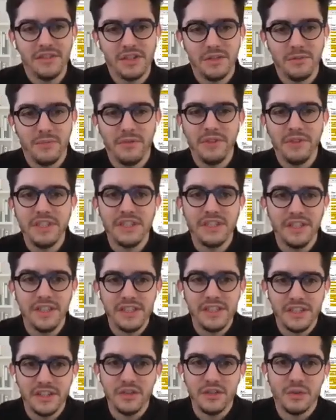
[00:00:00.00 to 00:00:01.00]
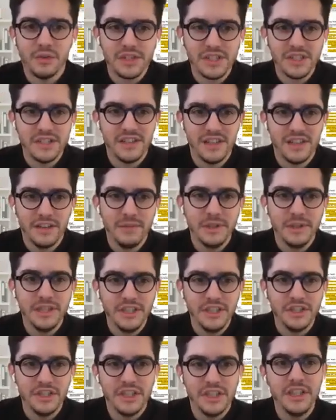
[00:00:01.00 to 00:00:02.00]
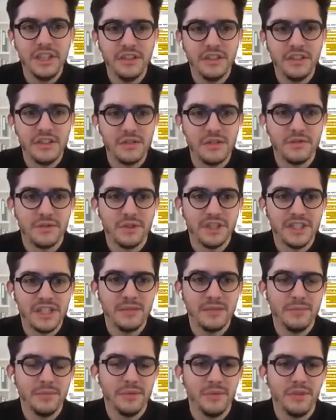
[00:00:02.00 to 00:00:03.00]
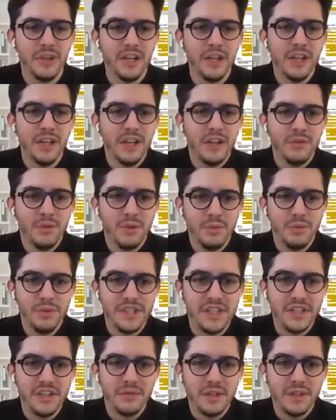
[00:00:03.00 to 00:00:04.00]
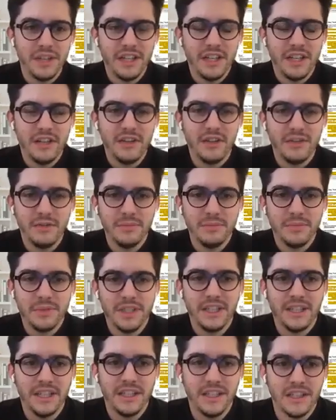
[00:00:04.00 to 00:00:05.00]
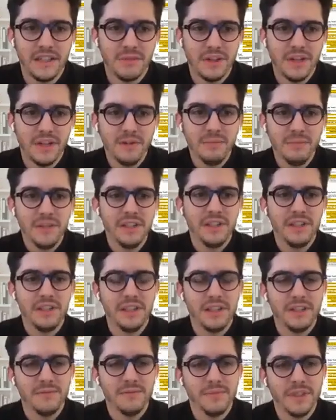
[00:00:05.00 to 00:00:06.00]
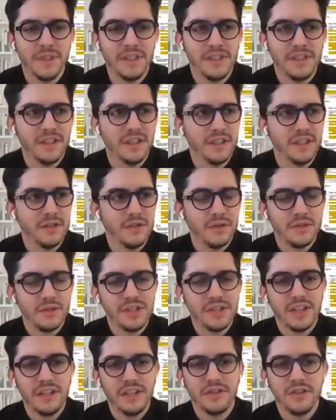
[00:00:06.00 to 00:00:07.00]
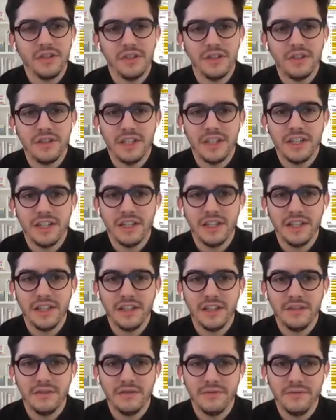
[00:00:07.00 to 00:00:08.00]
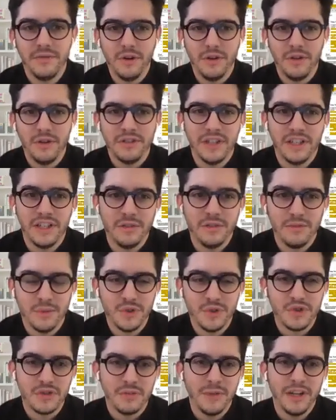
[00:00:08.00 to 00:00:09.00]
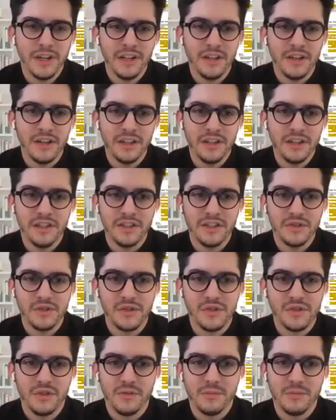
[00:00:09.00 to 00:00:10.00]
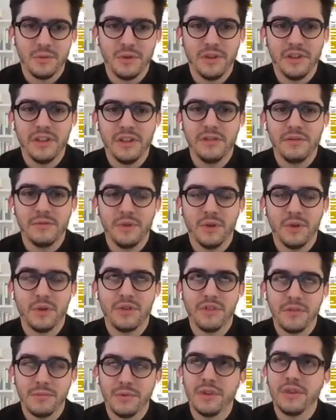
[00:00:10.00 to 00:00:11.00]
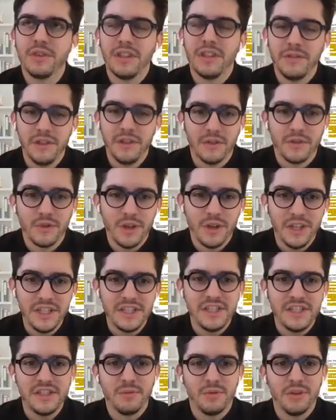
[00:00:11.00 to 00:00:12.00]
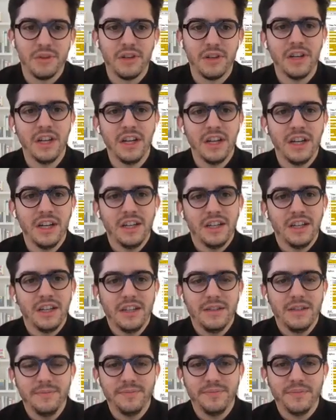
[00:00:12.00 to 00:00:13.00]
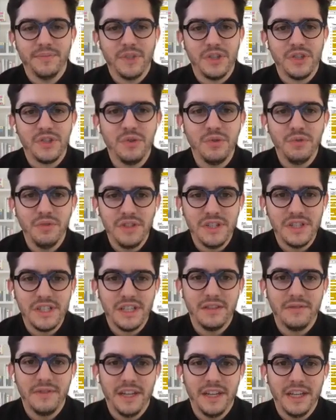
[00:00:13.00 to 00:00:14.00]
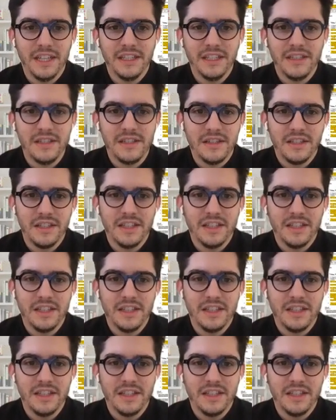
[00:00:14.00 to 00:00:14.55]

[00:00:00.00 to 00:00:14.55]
some of these things in courses that I've been teaching here. So for example, what we see right now around me is the course that I taught in the fall, titled Post-Traumatic Architectures or the Productivity of Crises, where students advanced,